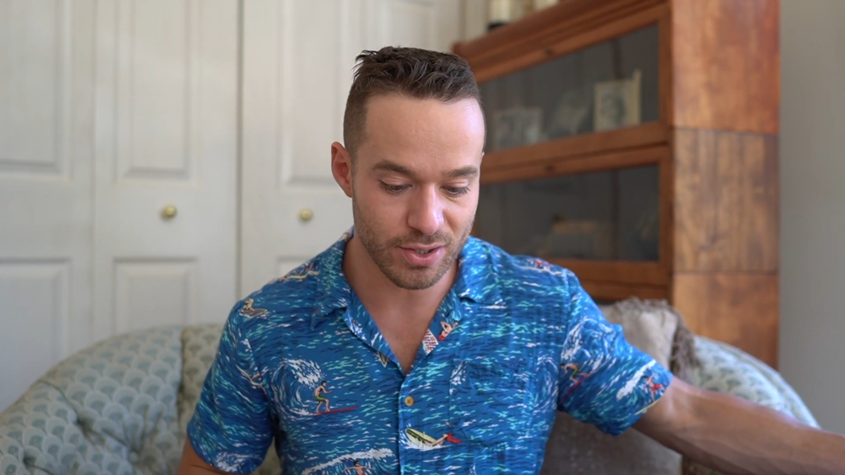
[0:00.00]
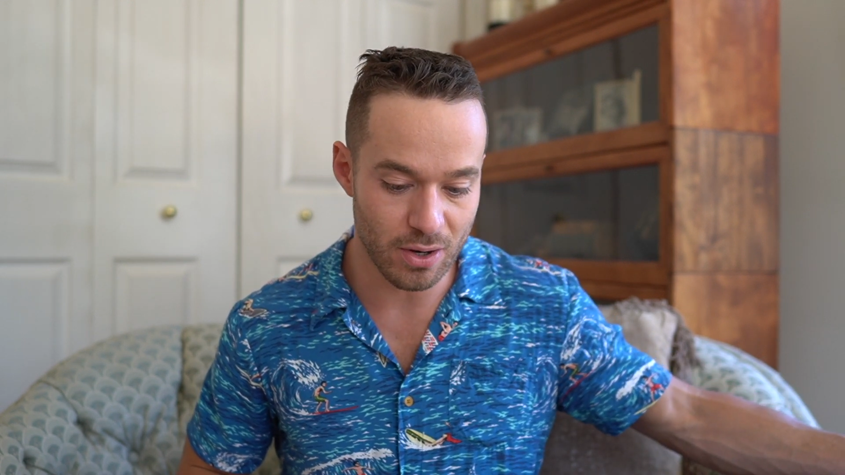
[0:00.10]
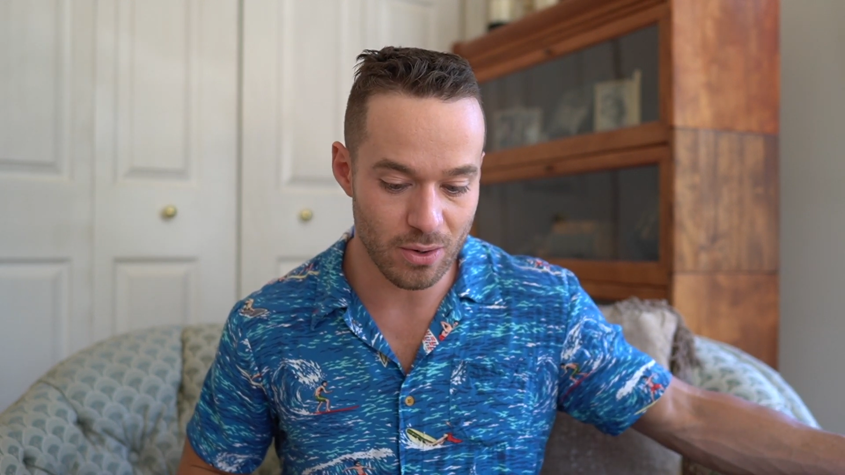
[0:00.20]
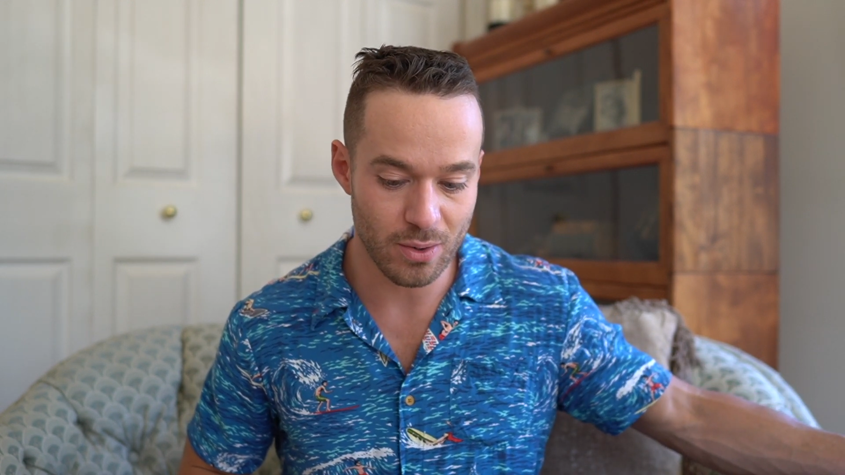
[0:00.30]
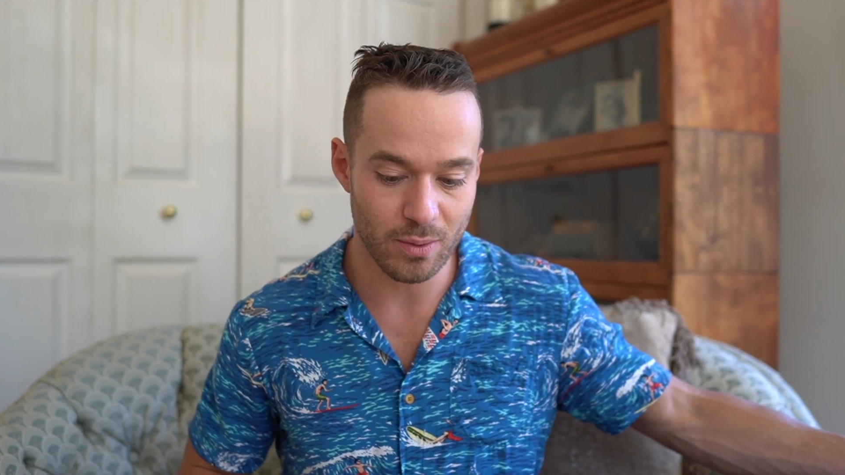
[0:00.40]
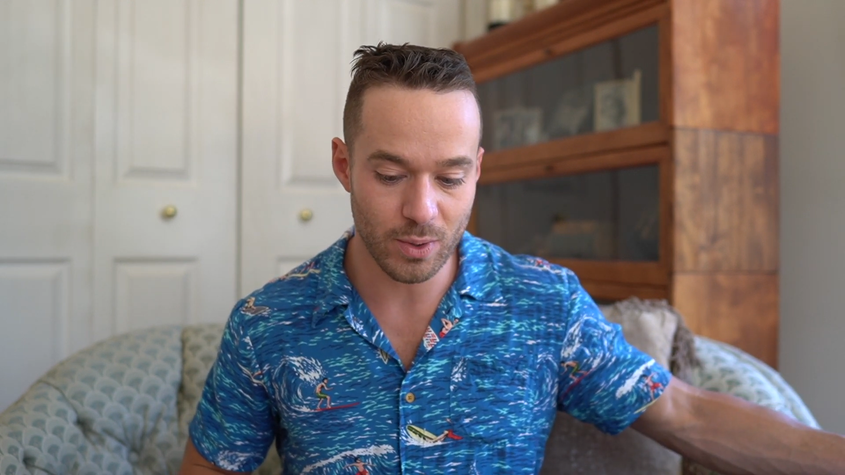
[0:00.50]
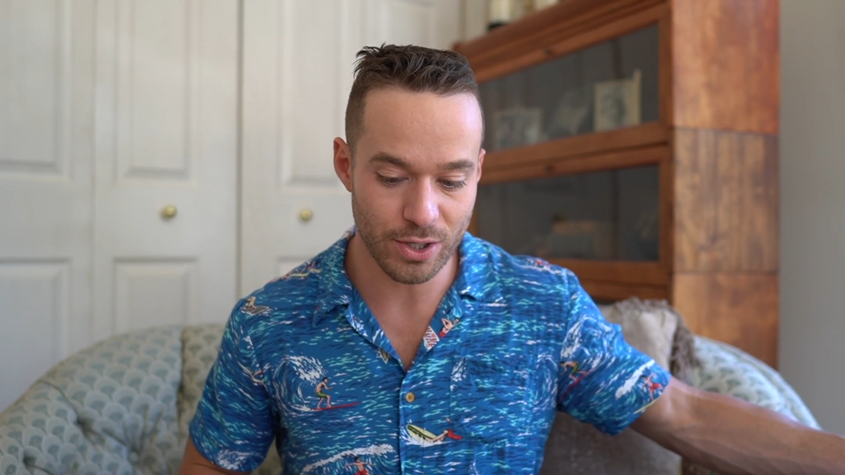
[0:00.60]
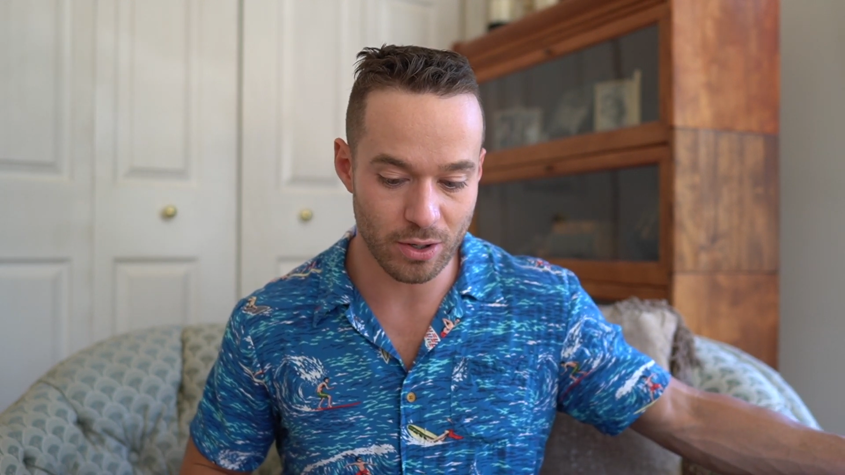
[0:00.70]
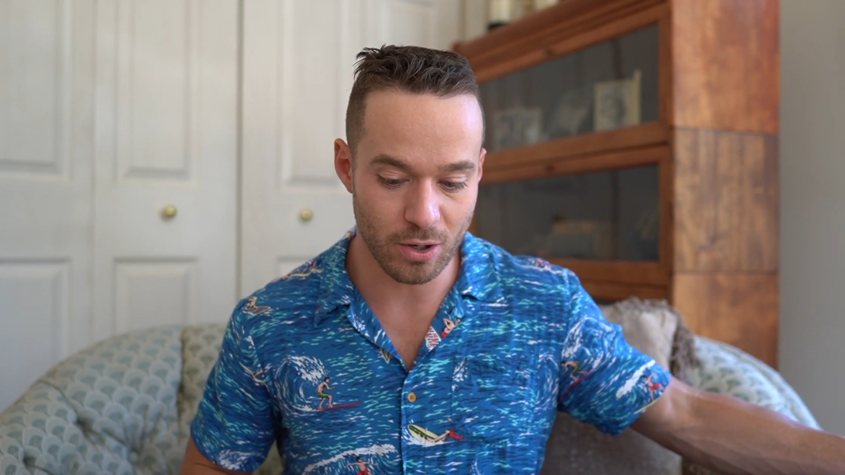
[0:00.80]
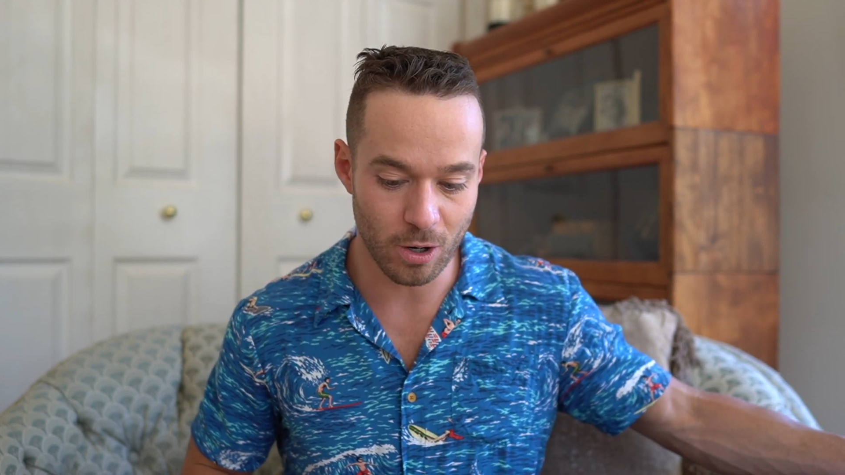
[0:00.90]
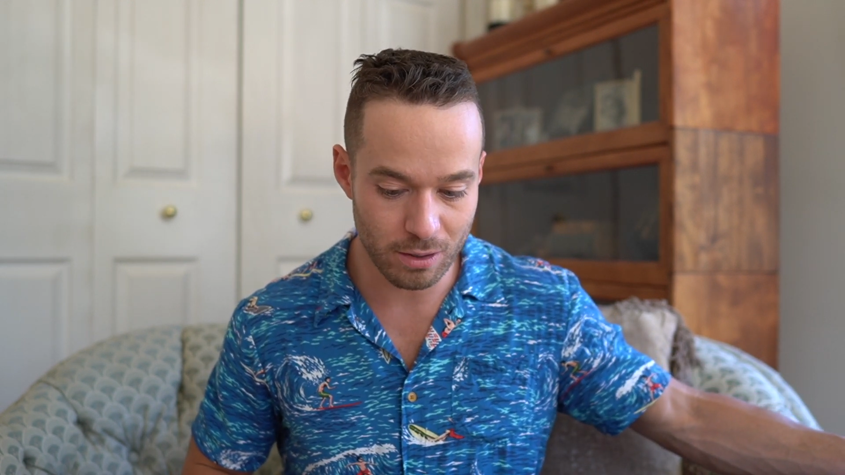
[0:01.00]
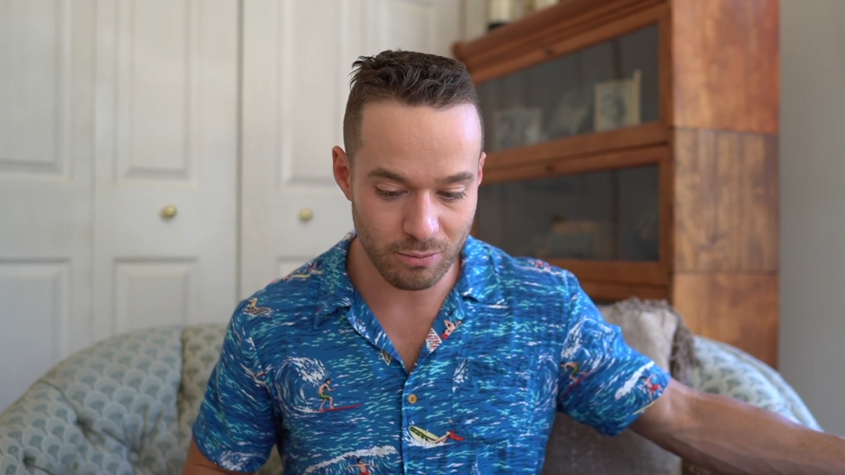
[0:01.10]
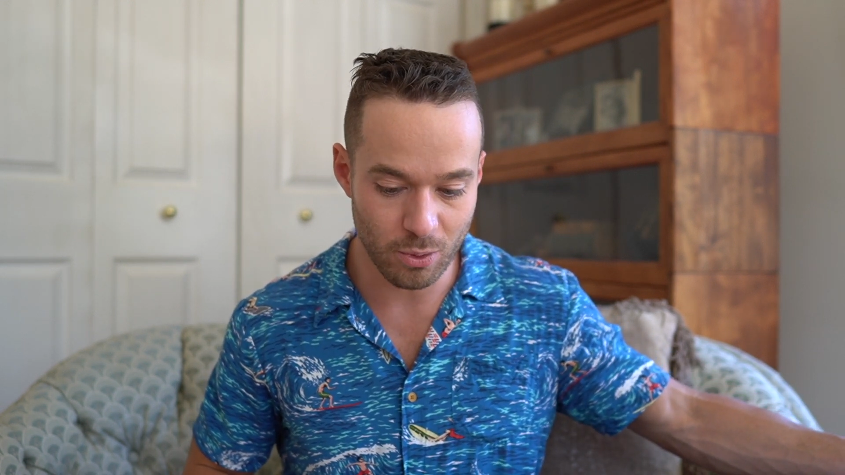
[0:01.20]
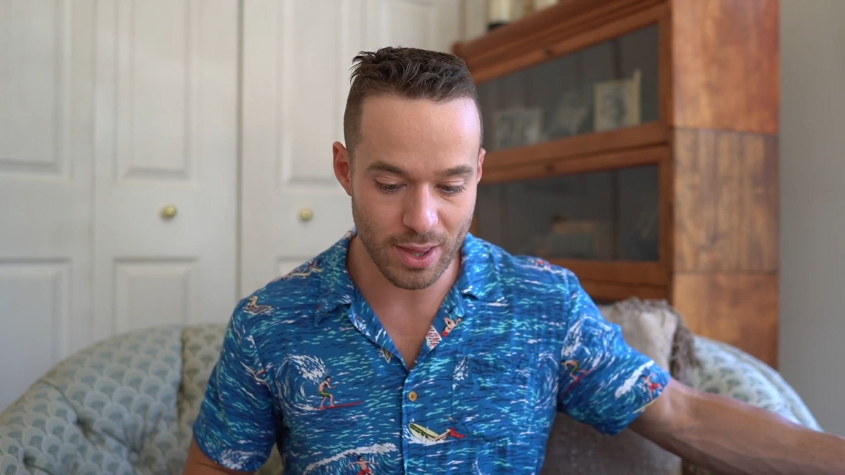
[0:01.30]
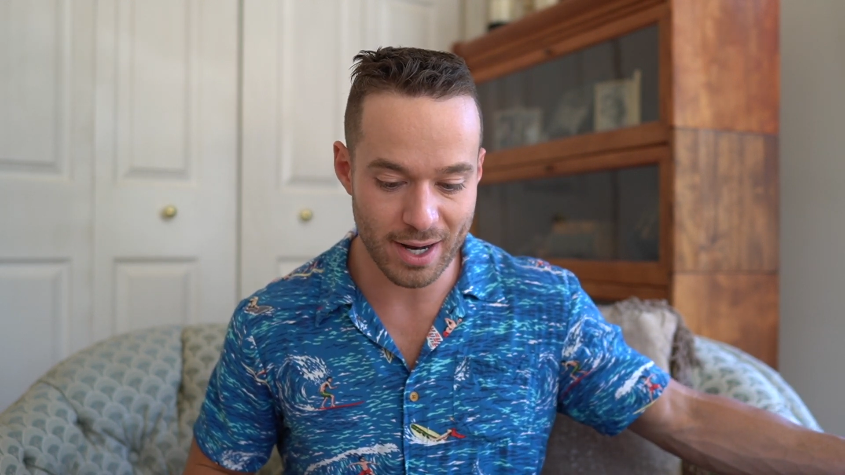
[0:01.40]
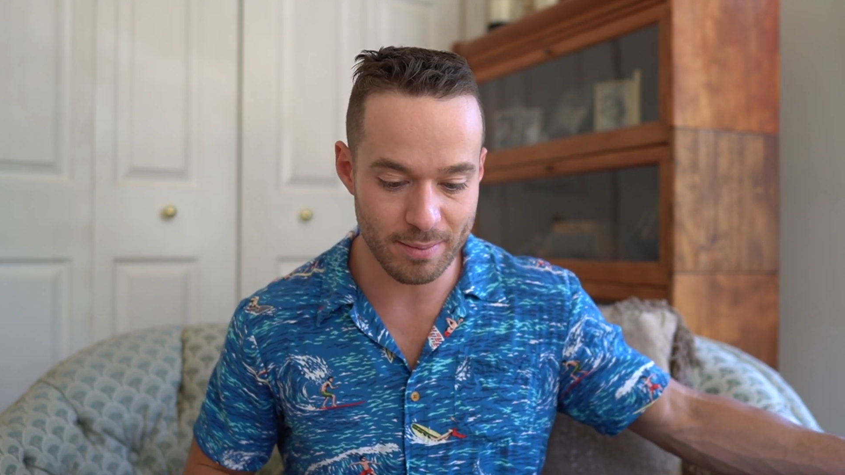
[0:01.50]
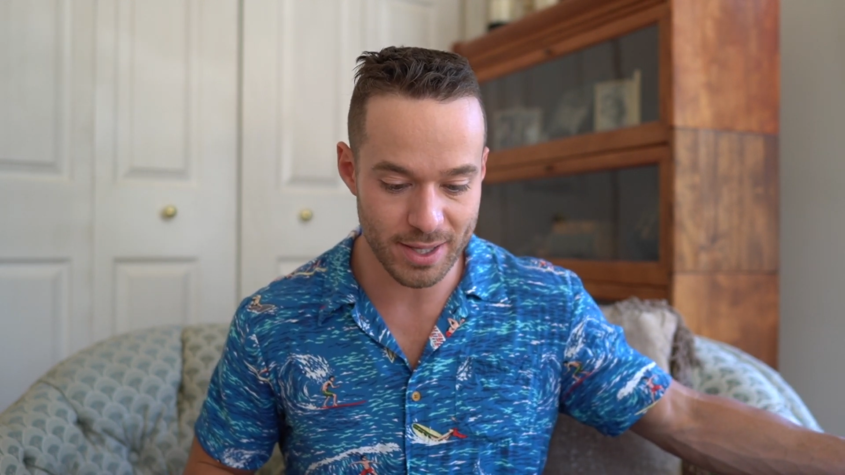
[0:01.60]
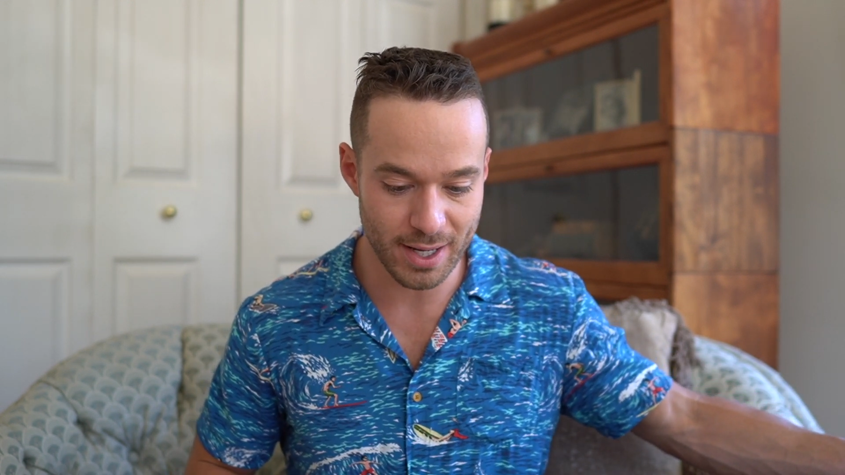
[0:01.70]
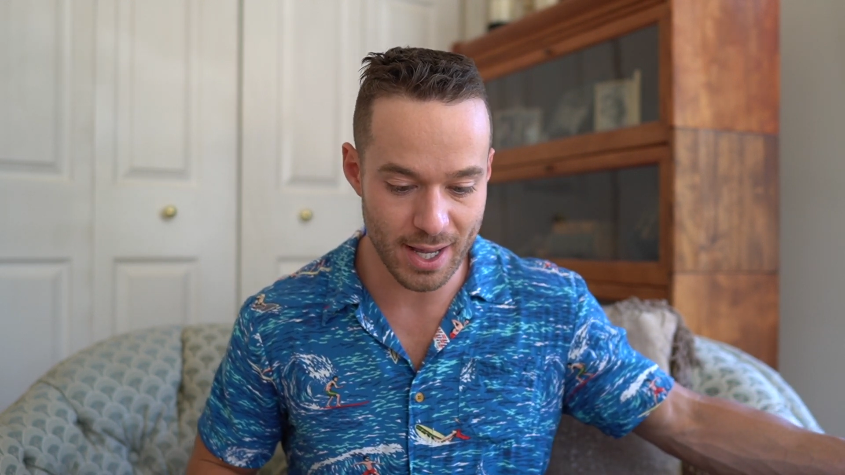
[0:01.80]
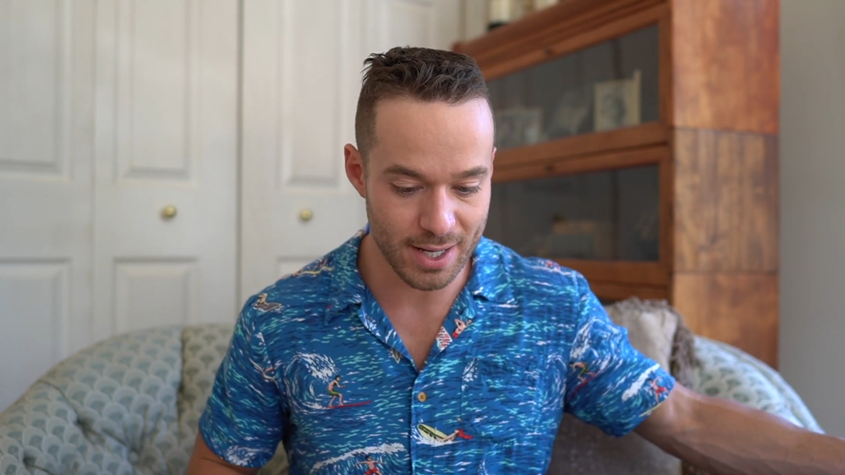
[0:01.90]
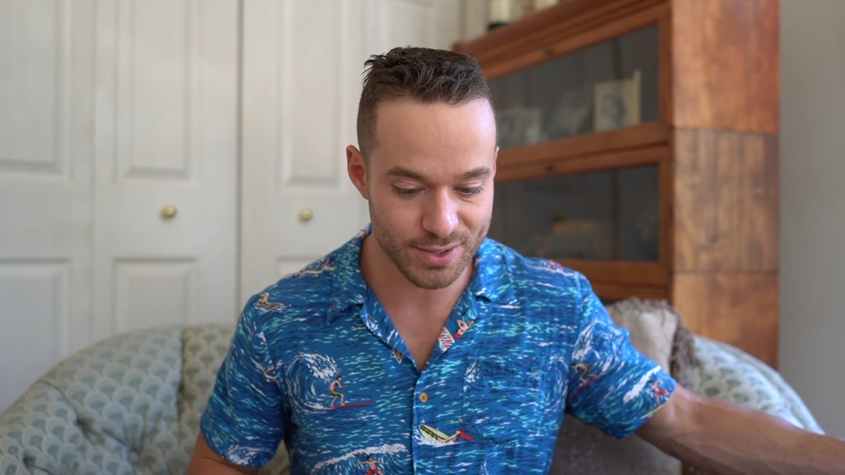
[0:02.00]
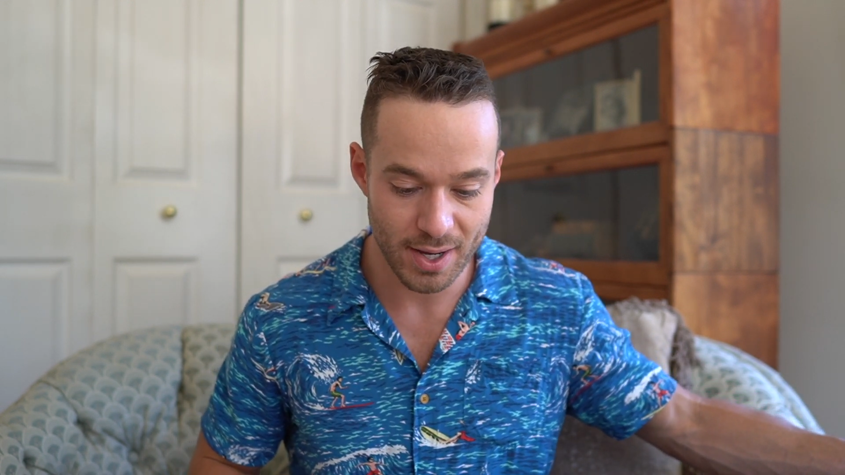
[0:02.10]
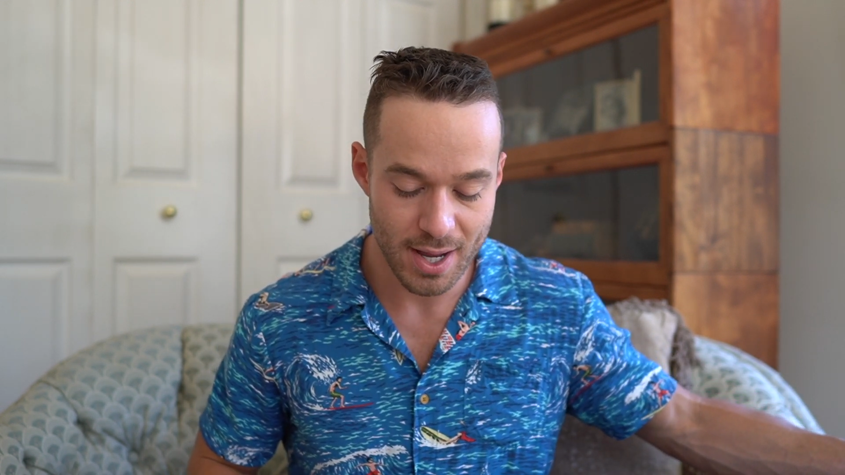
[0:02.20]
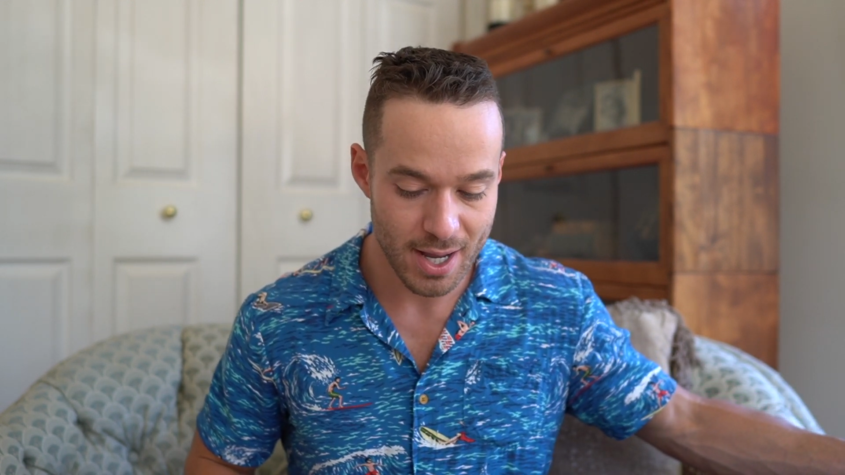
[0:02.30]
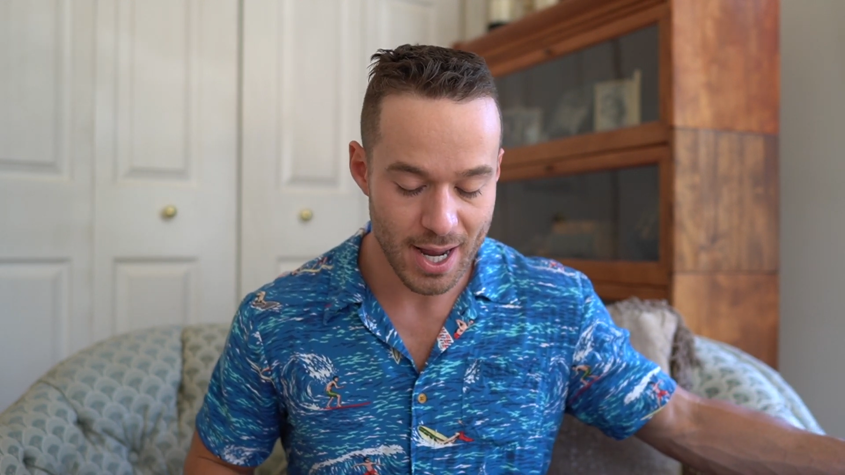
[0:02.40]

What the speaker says: So when you're on carnivore, that can be the case,